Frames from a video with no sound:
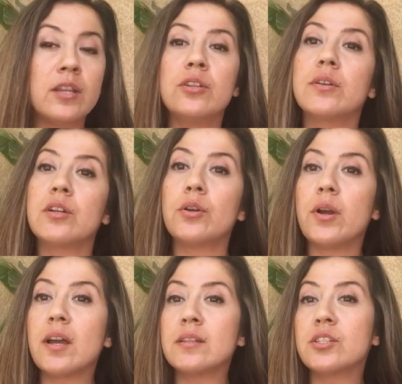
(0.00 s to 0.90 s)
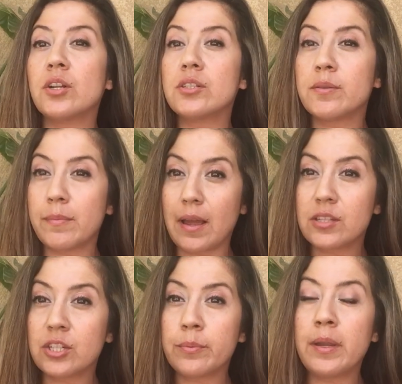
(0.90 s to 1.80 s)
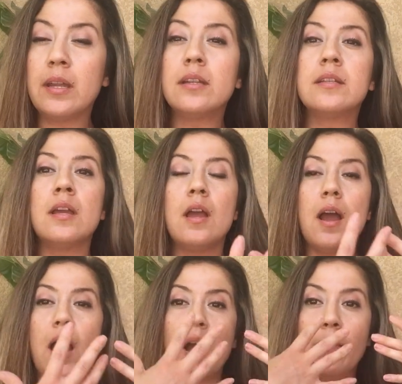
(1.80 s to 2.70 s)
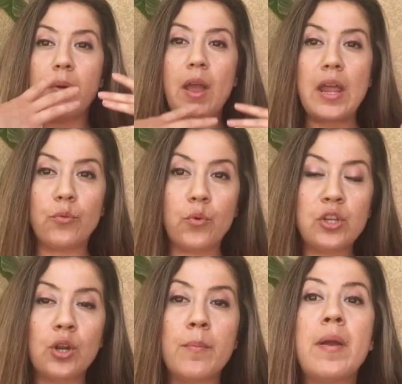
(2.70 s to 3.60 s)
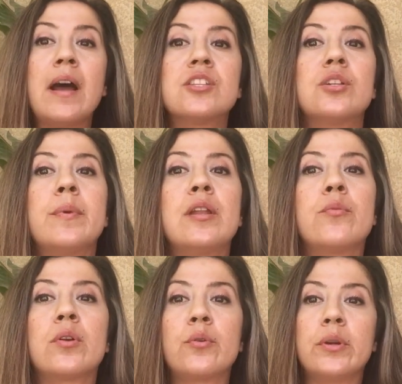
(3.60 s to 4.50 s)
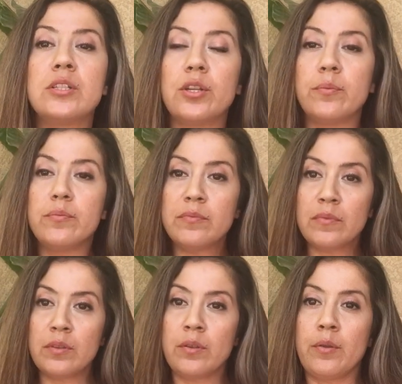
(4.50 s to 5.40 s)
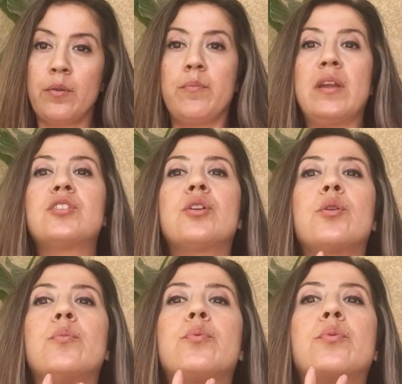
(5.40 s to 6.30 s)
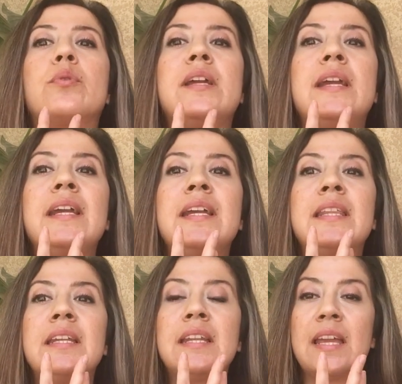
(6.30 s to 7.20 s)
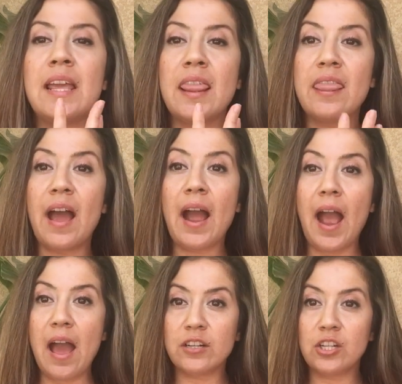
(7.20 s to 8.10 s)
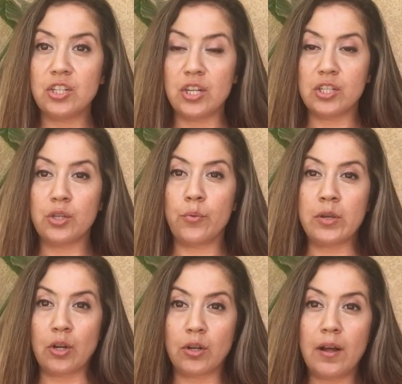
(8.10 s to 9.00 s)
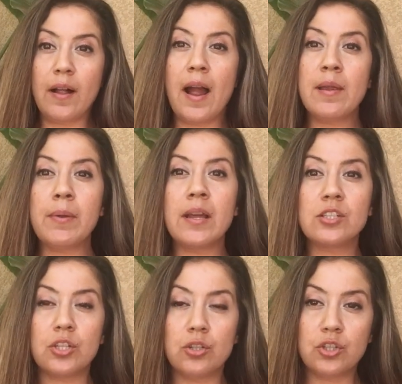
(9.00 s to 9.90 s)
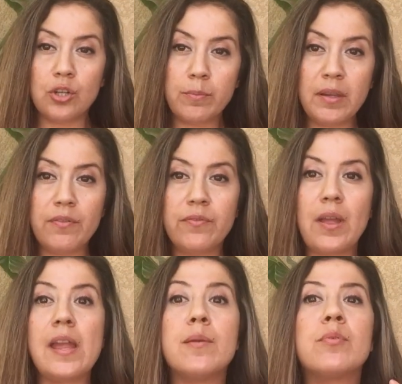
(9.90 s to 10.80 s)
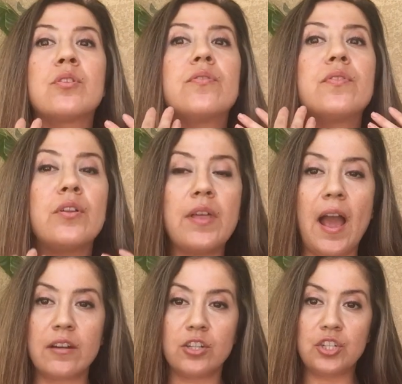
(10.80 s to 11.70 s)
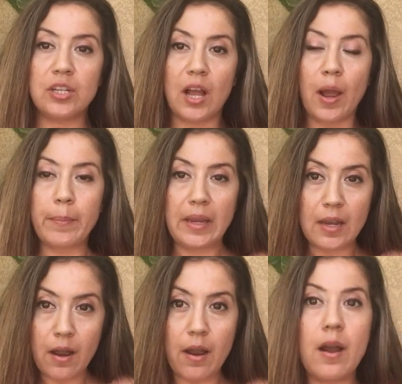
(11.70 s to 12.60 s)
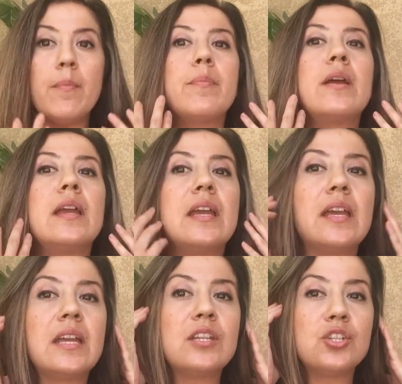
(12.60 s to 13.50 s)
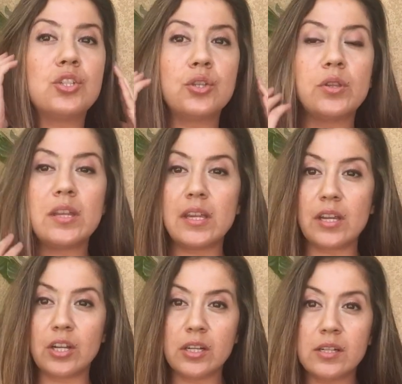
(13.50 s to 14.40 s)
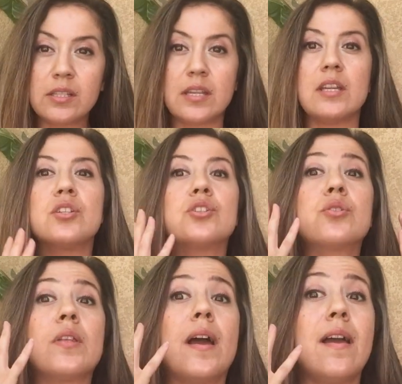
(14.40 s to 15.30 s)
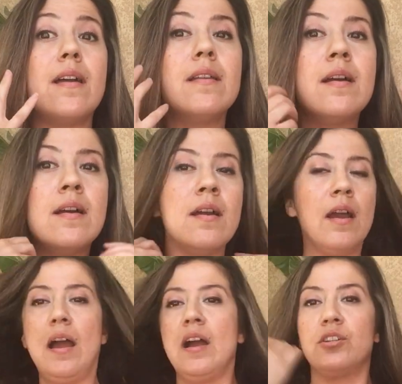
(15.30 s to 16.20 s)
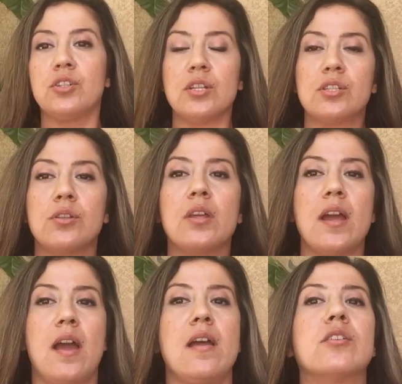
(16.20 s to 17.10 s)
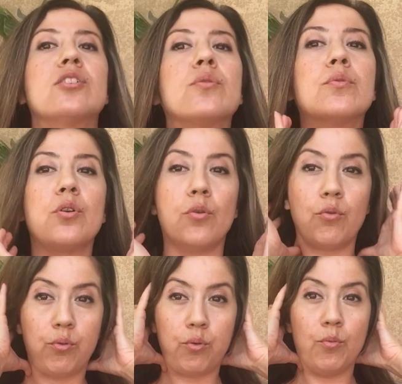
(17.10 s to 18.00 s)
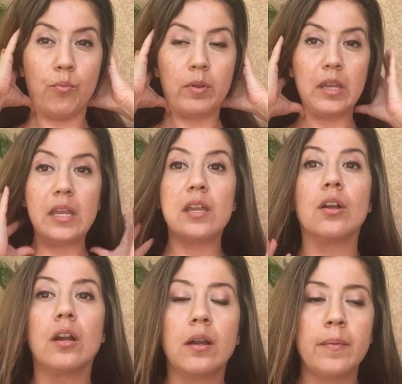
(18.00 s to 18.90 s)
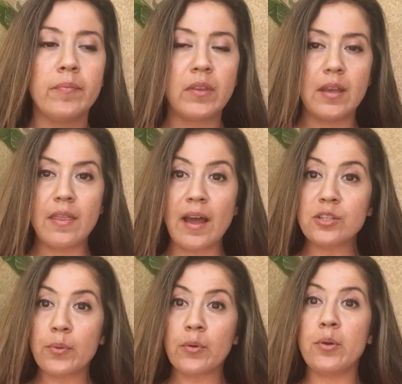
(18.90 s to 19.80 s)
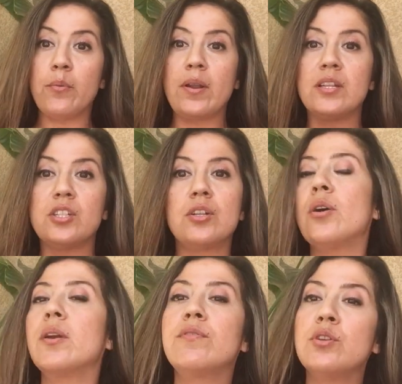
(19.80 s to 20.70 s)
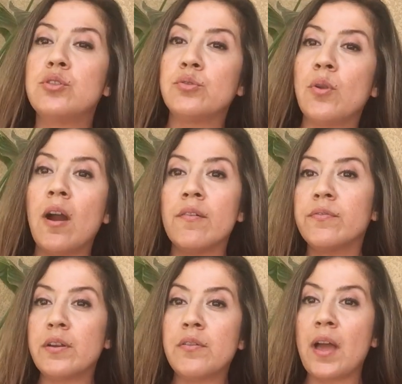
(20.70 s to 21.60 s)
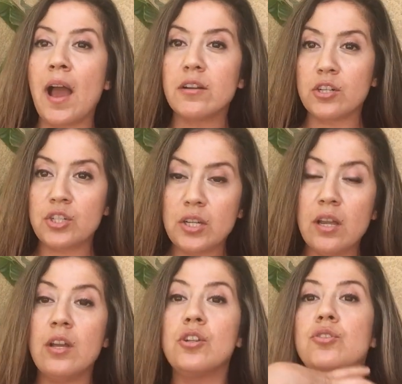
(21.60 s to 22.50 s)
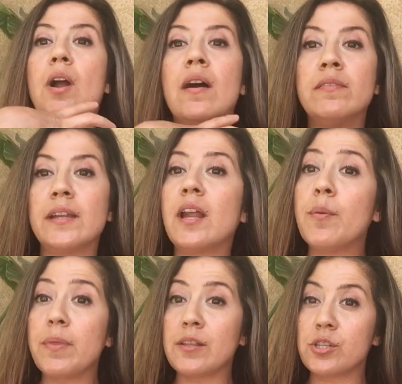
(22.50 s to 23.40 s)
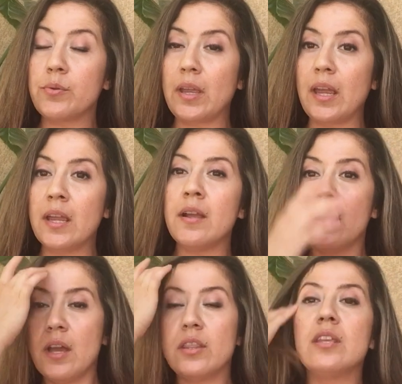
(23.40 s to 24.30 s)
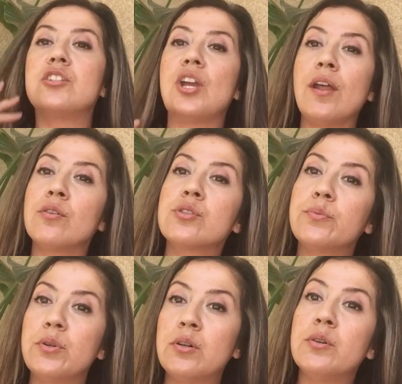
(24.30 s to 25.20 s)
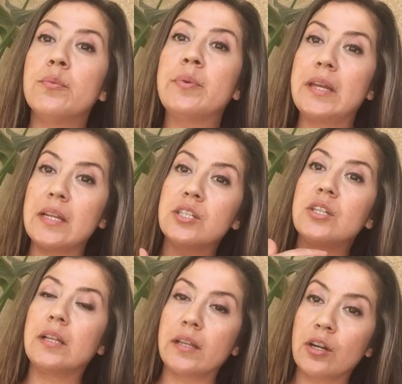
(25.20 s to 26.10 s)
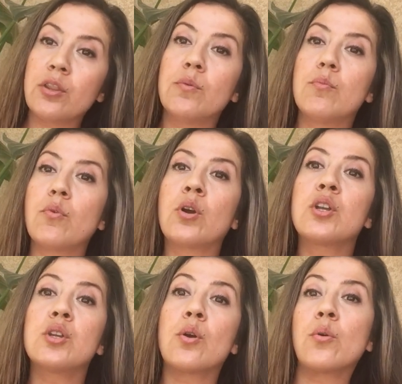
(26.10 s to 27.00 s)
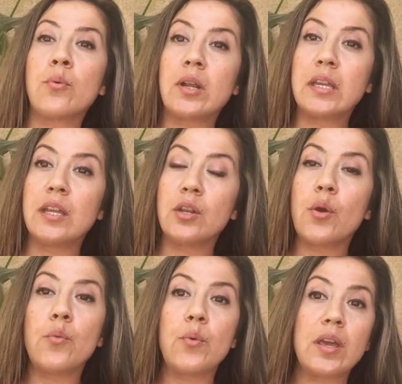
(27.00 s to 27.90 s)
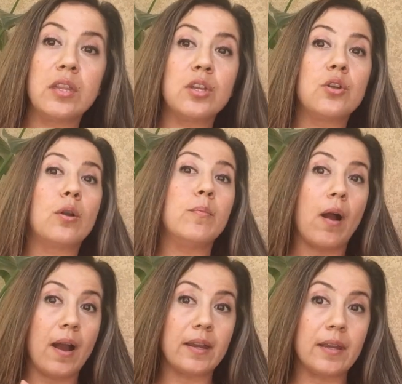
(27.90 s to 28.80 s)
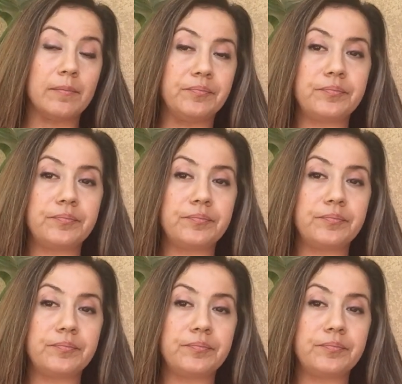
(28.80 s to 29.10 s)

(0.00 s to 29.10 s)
You can go ahead and start to masturbate. And when you're masturbating, we're going to make sure you're breathing in that energy. So when you're climaxed, you should be able to feel the energy coming up into the ears, into the head, actually, so the energy will go boom here, and that's where we want it to go. If you do not feel the energy traveling up, that's okay. The channels will begin to clear the more you're working with your body.